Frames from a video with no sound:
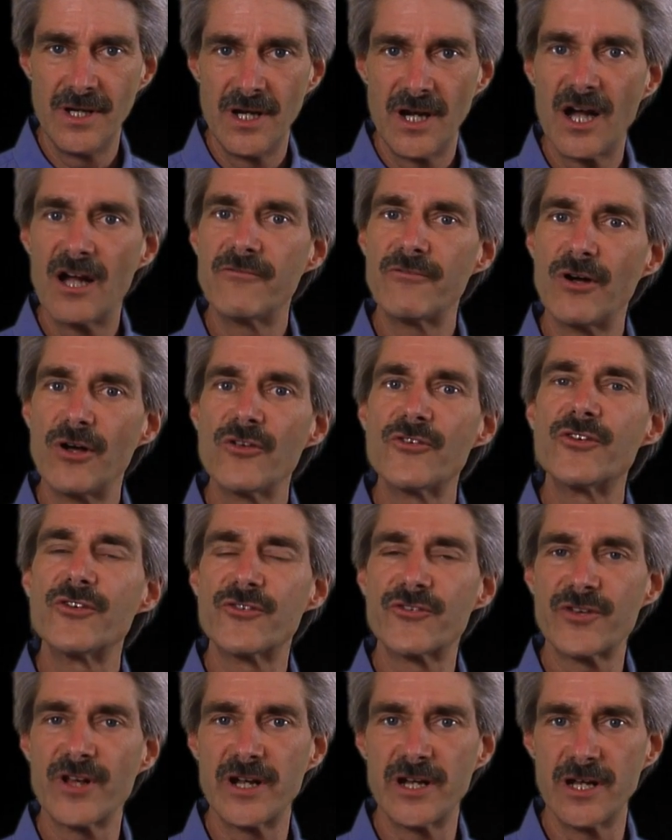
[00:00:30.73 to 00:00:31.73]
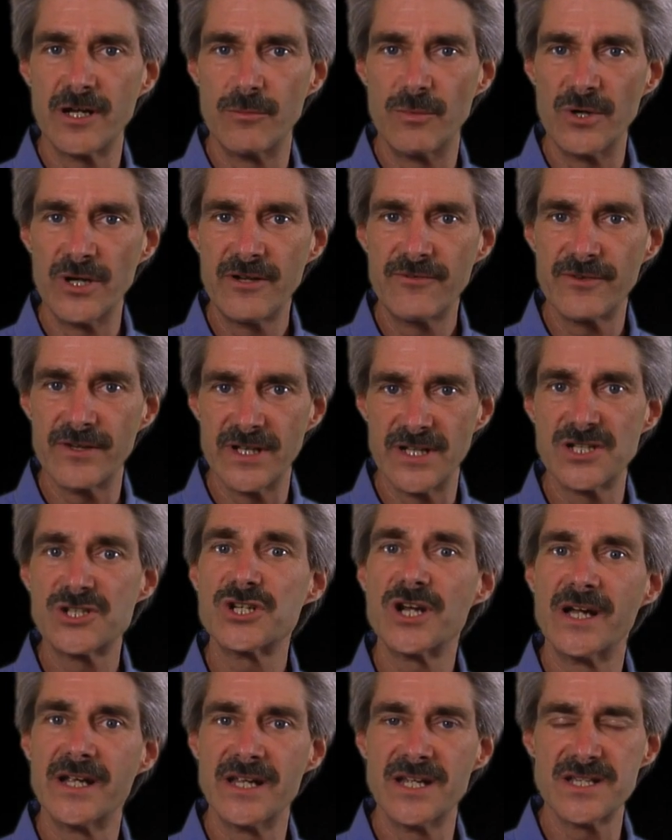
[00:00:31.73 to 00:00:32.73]
I've also studied briefly
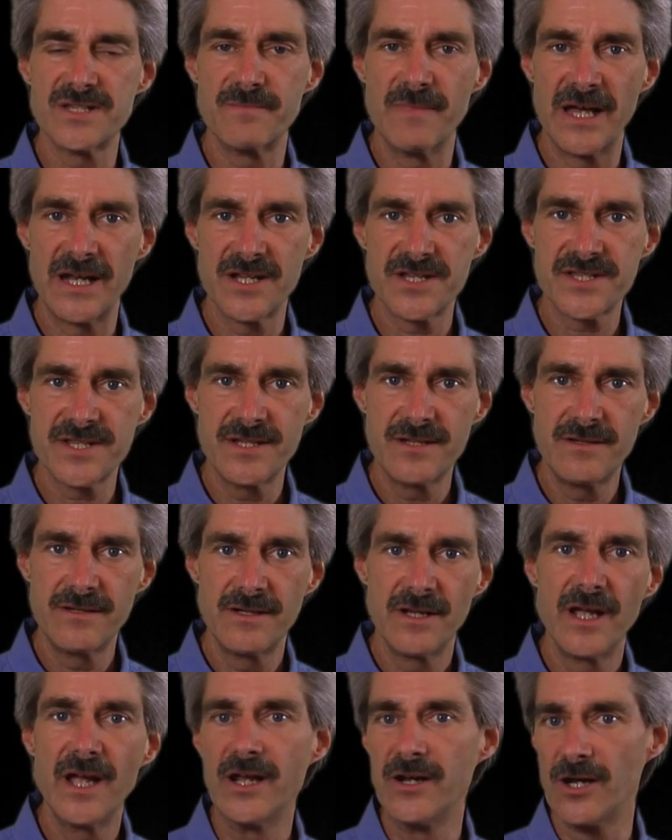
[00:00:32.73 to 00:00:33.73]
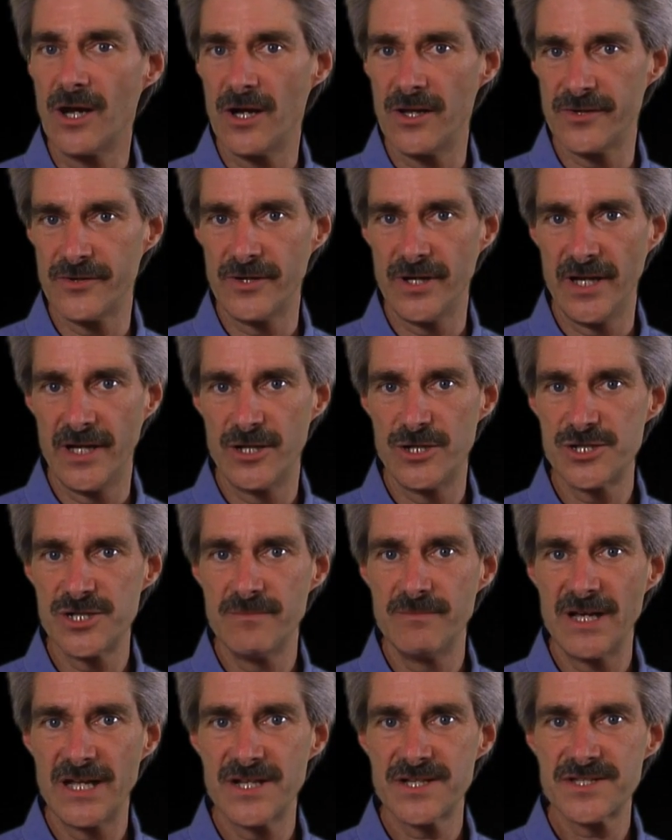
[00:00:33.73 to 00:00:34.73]
Chinese medicine and other energy
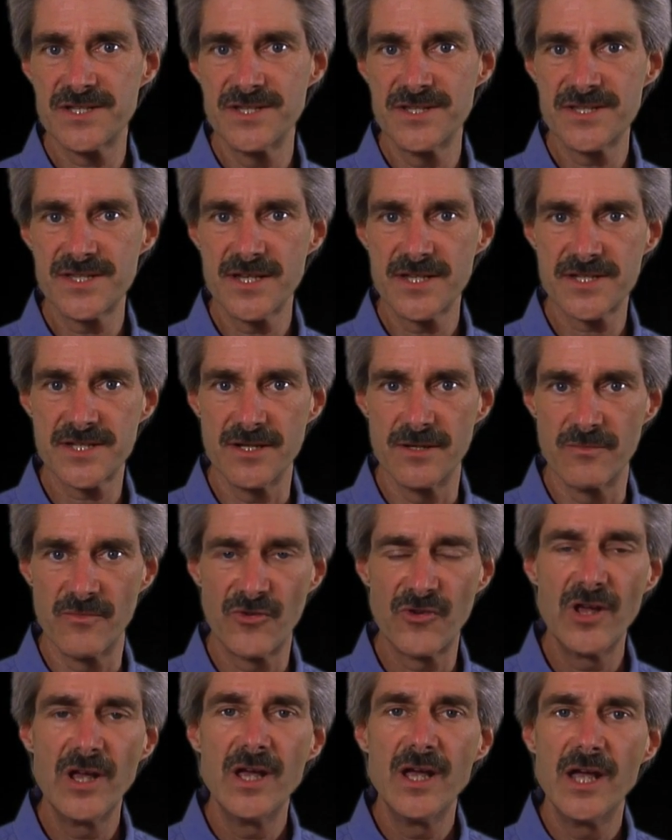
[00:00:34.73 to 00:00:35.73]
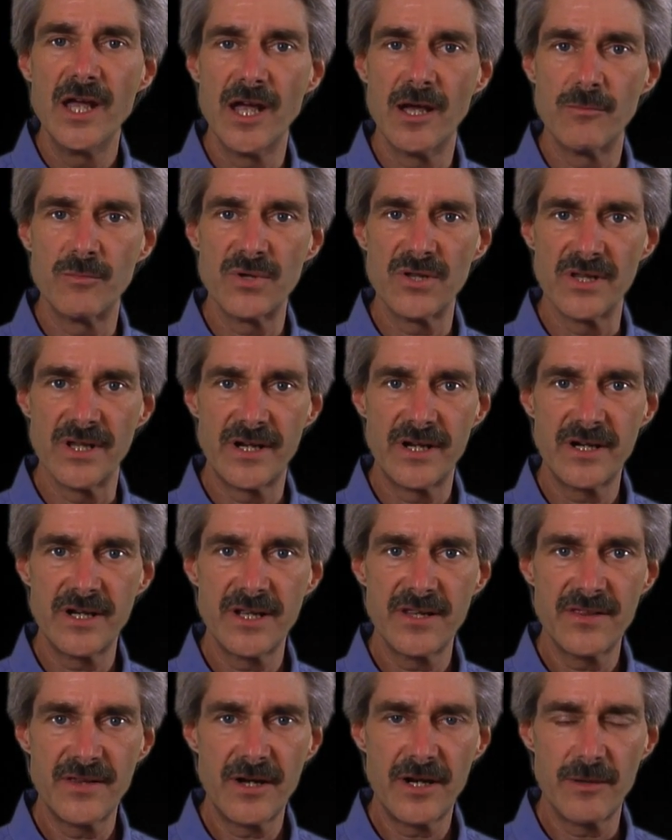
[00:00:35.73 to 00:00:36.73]
medicine systems, and polarity
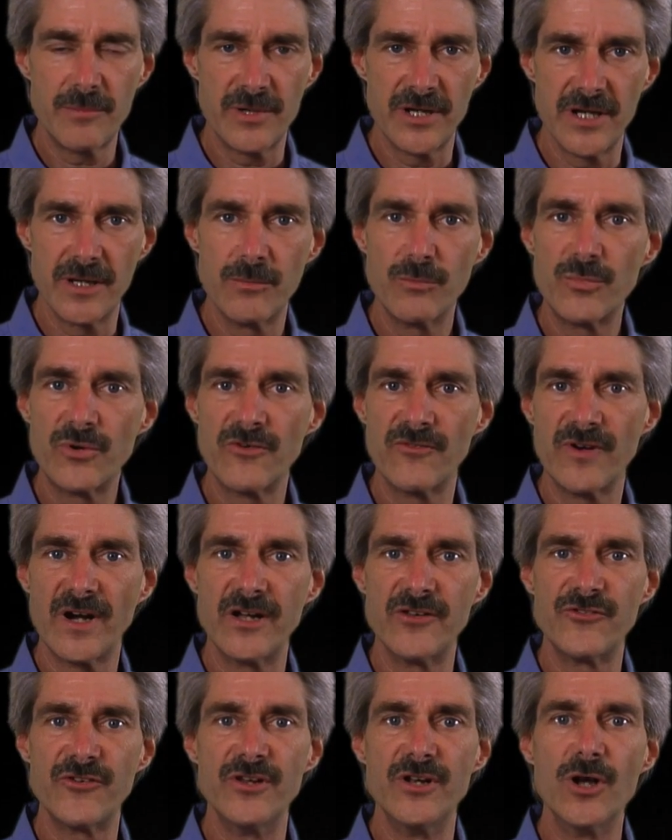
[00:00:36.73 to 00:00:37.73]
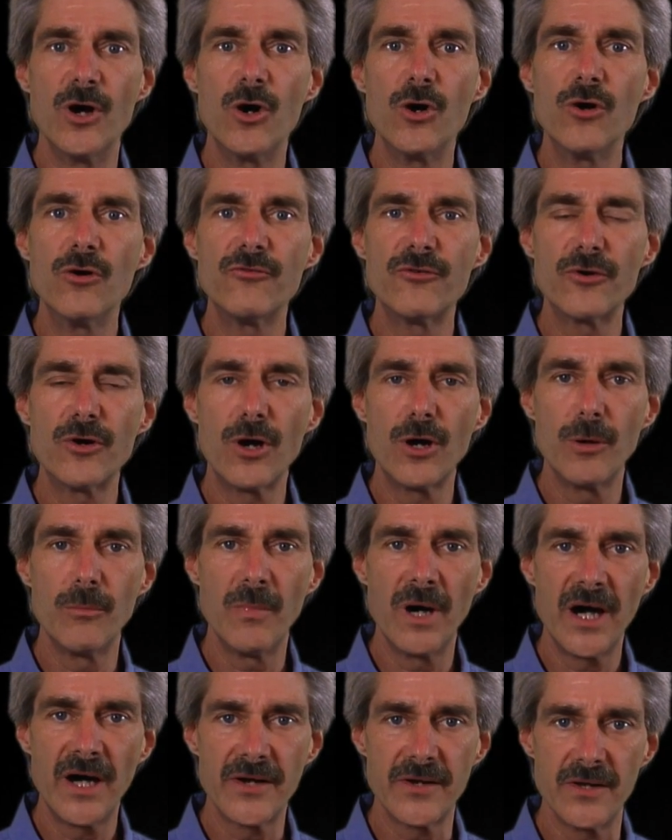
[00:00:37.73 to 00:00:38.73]
therapy provides an overall
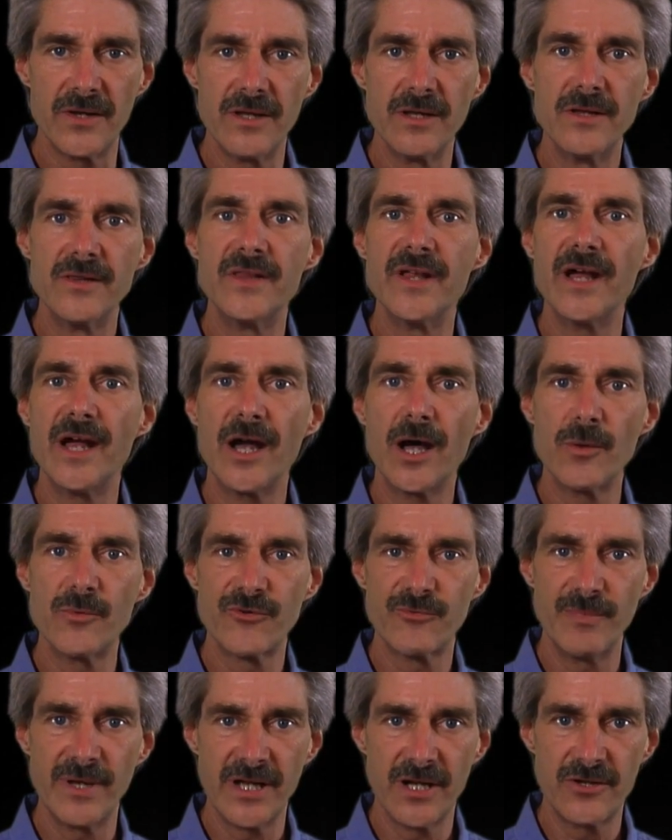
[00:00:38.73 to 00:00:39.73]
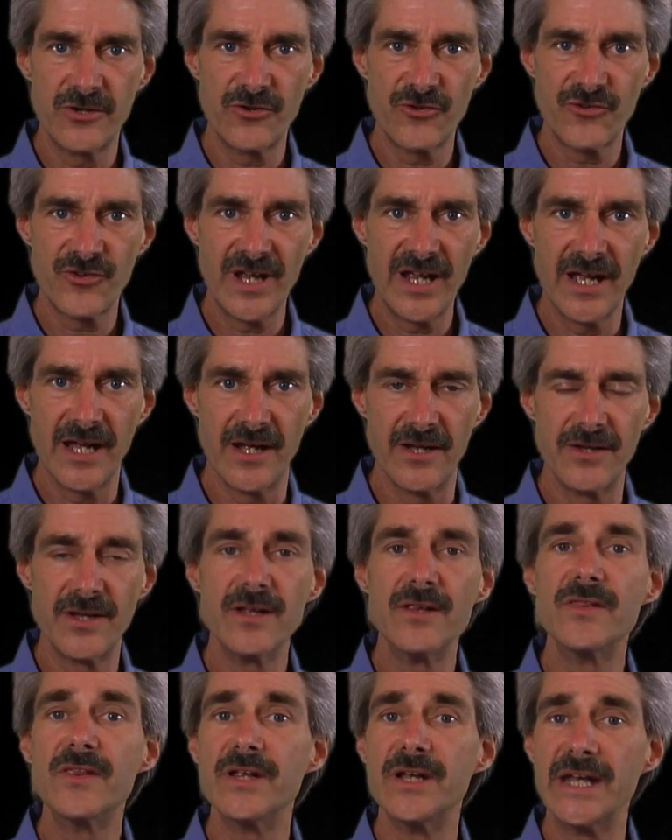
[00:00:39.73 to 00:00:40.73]
model that helps me understand
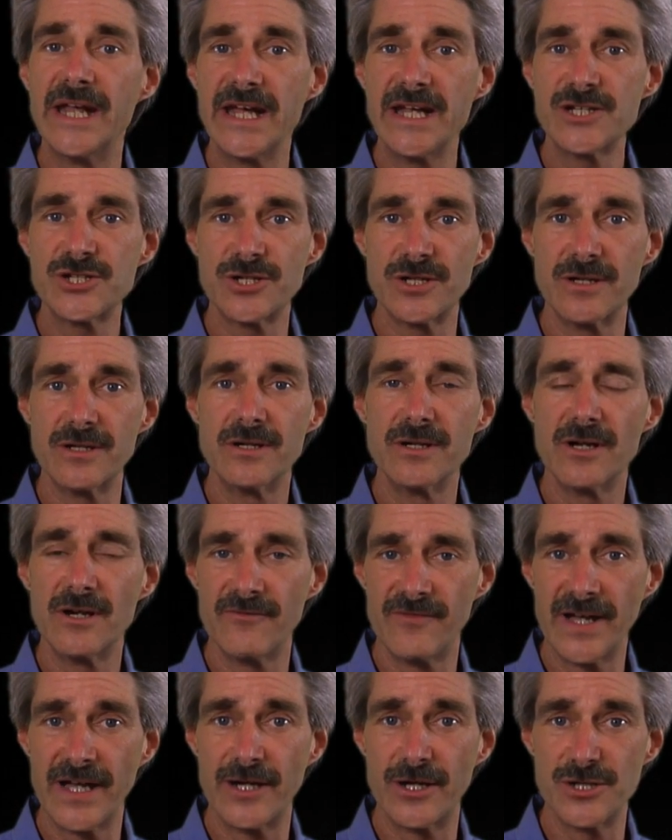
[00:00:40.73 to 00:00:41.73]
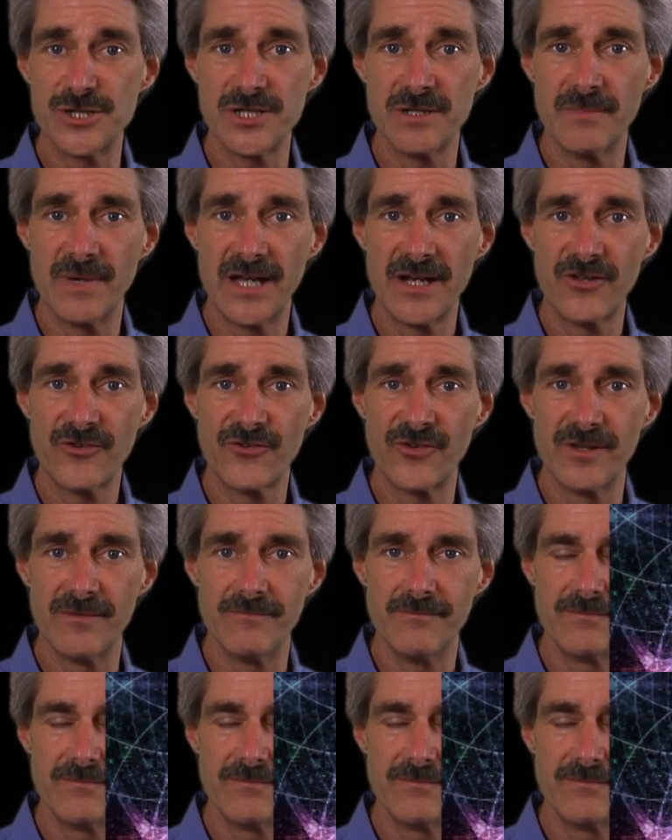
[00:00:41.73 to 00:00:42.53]
the nature of energy medicine.